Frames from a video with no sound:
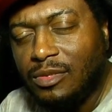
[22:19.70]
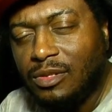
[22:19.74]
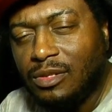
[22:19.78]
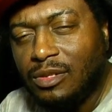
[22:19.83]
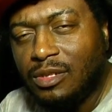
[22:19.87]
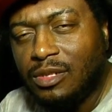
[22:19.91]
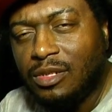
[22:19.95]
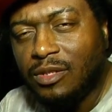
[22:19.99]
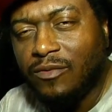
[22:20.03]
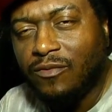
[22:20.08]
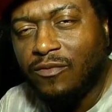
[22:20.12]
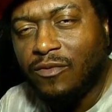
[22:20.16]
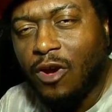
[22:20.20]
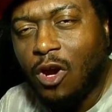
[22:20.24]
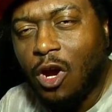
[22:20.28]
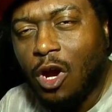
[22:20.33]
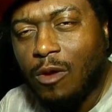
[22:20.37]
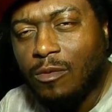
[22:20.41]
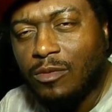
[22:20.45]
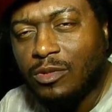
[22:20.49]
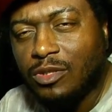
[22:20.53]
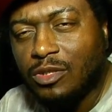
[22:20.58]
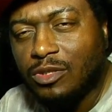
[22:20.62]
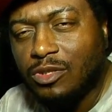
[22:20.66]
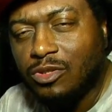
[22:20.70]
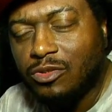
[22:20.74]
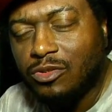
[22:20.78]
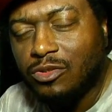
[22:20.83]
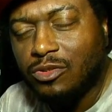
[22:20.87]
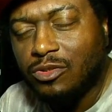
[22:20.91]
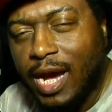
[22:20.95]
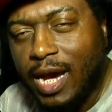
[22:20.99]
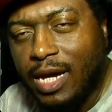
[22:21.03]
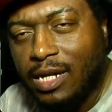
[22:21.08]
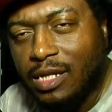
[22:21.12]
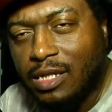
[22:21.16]
The farms are
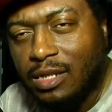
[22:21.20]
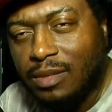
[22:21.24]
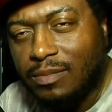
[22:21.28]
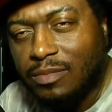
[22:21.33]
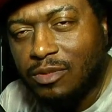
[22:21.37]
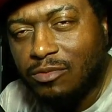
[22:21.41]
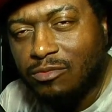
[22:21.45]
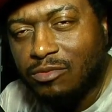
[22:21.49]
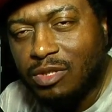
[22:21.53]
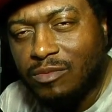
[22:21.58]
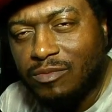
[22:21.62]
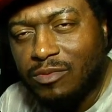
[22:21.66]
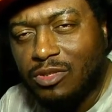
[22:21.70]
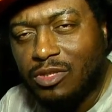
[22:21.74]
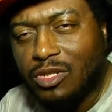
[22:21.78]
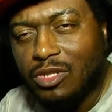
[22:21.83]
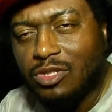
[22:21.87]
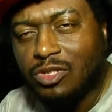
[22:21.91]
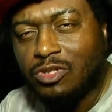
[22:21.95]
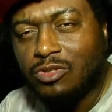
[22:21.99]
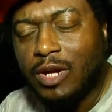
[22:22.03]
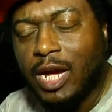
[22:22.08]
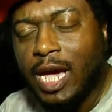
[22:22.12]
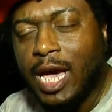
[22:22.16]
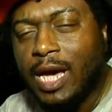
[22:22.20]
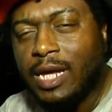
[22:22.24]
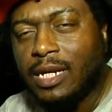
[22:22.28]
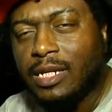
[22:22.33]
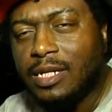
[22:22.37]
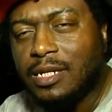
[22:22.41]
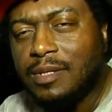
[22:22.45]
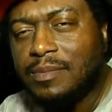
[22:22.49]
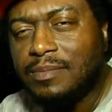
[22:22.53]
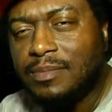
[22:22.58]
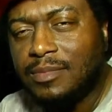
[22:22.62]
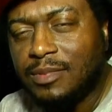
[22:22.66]
dried up. The rivers are dried up,
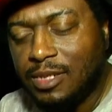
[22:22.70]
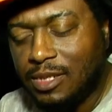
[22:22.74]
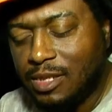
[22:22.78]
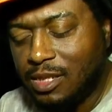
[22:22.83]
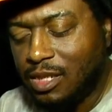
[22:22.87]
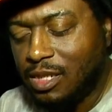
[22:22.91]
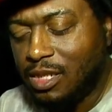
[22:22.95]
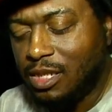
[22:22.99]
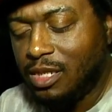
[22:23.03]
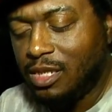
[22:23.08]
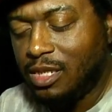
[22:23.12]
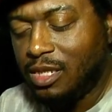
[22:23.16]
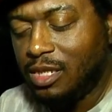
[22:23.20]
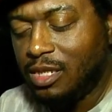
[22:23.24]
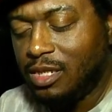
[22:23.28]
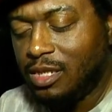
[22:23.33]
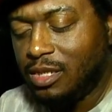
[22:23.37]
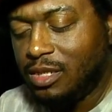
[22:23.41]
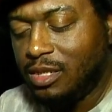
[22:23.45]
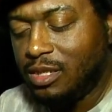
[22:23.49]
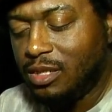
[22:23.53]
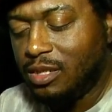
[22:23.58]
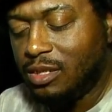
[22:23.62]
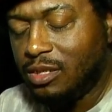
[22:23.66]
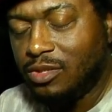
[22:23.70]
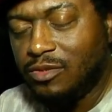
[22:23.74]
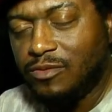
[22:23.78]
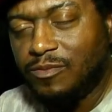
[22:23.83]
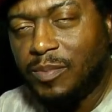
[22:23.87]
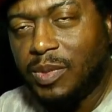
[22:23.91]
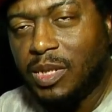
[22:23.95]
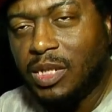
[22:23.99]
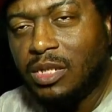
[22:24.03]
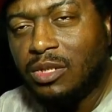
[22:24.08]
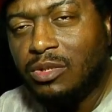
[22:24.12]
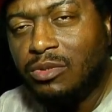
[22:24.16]

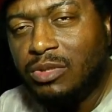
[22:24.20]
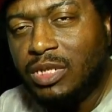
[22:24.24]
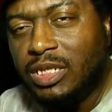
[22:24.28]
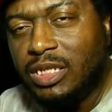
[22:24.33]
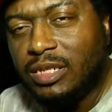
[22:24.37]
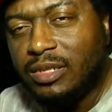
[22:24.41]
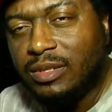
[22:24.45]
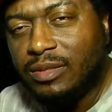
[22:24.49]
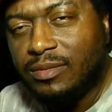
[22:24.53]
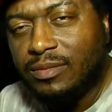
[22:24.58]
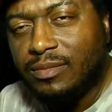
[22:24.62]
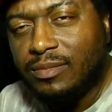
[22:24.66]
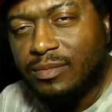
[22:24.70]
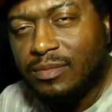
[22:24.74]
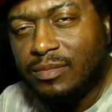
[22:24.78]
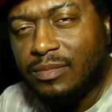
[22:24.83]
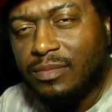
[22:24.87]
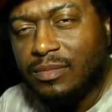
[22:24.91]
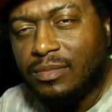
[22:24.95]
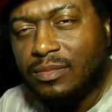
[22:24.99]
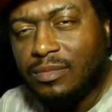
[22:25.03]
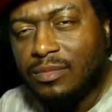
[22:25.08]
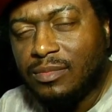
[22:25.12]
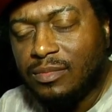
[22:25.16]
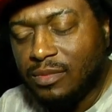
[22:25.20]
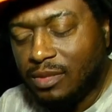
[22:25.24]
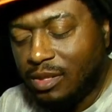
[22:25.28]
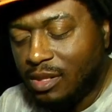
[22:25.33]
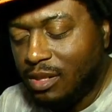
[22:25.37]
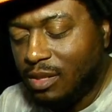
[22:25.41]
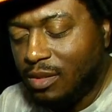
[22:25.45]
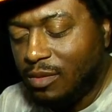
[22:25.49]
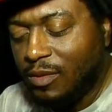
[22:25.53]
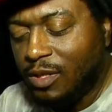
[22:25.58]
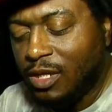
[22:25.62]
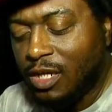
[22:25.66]
polluted,
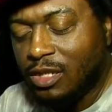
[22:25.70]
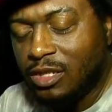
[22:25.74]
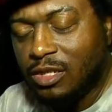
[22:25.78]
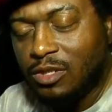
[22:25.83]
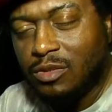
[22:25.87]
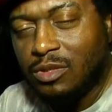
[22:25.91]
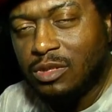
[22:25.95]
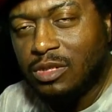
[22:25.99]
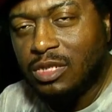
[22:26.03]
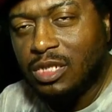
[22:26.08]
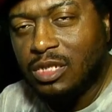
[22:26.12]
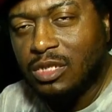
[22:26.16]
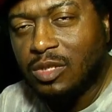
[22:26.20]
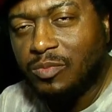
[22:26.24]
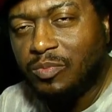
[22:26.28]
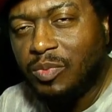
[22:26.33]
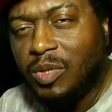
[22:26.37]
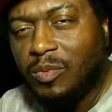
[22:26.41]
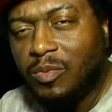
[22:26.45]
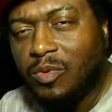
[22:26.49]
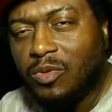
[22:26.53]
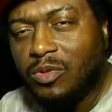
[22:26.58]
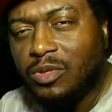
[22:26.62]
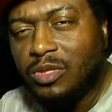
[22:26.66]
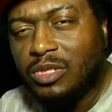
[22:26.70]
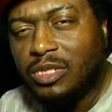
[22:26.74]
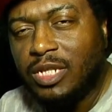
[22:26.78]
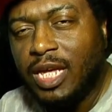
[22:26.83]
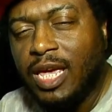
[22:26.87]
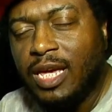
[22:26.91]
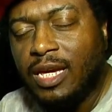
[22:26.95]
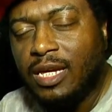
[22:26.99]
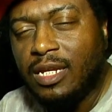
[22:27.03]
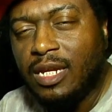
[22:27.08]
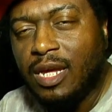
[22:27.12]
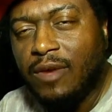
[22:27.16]
because it was just the people
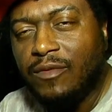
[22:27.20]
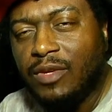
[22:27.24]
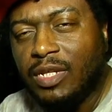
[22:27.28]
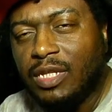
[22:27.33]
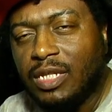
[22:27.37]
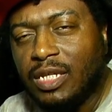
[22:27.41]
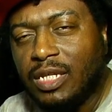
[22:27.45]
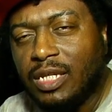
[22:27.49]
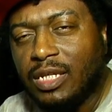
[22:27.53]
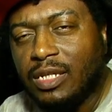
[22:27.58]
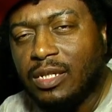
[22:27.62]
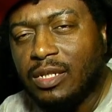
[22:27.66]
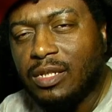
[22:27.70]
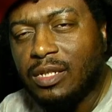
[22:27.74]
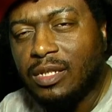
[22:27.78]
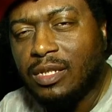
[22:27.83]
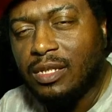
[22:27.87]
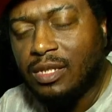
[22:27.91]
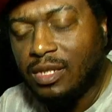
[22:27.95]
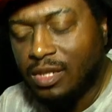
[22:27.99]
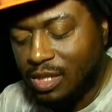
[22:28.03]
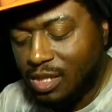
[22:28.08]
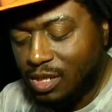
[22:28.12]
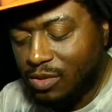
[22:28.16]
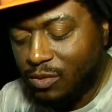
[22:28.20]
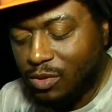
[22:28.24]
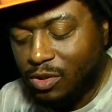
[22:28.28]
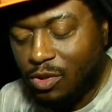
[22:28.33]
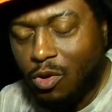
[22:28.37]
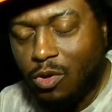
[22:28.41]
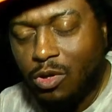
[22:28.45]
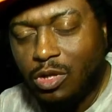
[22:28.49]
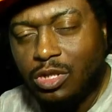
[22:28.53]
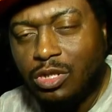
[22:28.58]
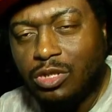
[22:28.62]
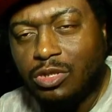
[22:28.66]
taking everything with no
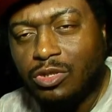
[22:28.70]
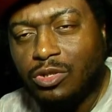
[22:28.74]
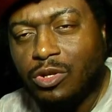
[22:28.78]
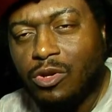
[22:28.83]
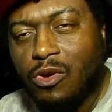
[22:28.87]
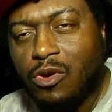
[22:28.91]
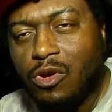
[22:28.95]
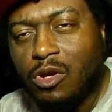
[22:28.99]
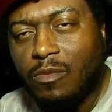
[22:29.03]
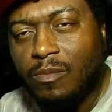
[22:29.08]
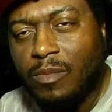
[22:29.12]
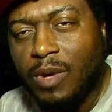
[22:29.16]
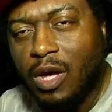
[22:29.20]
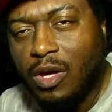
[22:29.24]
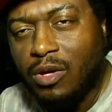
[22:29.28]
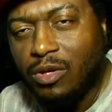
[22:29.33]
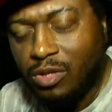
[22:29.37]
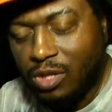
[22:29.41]
concern about